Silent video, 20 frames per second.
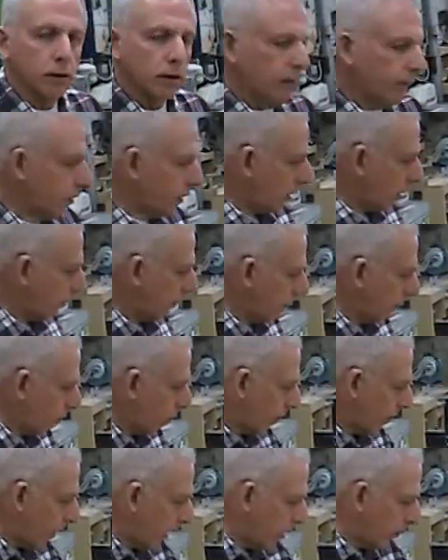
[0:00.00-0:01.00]
If we're
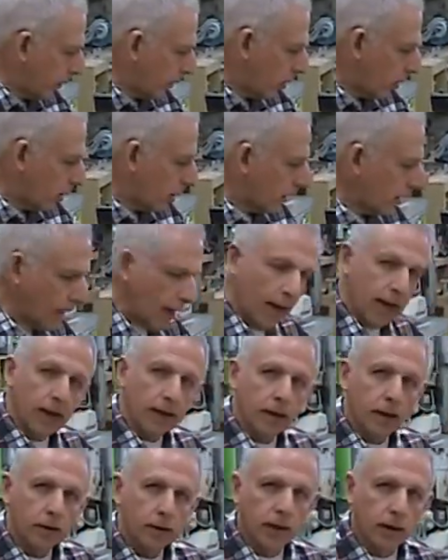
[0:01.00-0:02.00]
following along on the
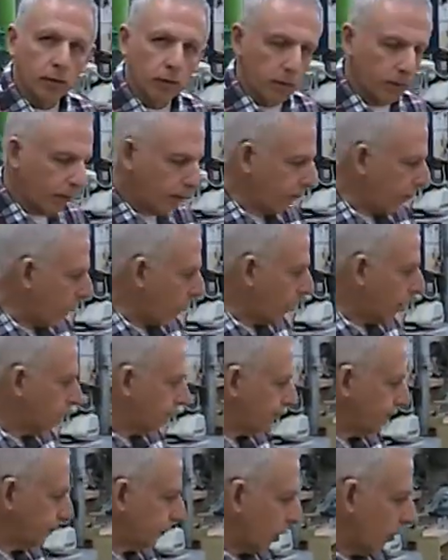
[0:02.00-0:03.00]
handout that we provided,
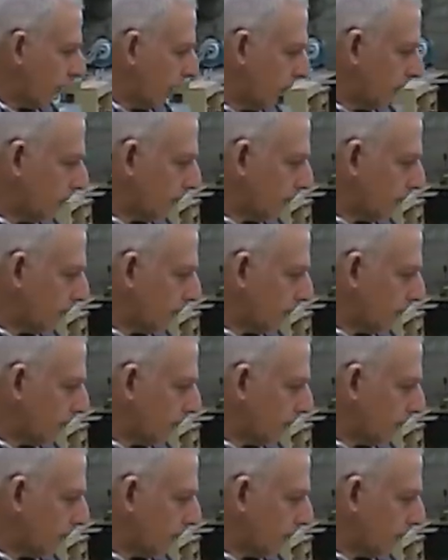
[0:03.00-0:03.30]
right?